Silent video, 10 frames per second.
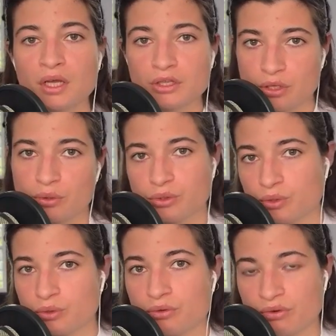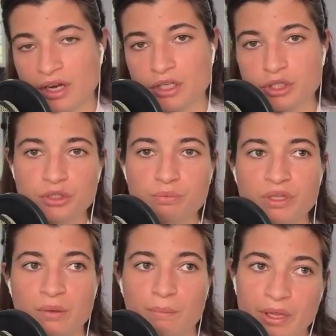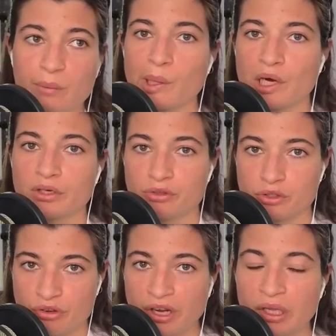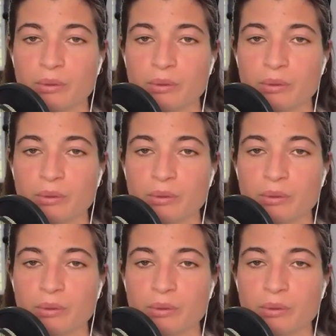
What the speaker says: zone 2 running should be a big part of your training,